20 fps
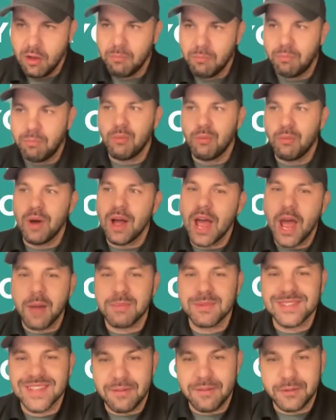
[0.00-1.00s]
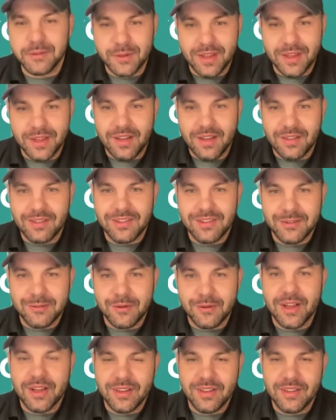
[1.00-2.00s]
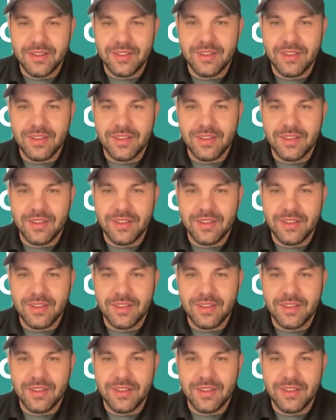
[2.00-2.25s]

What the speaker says: But what happens after that, right?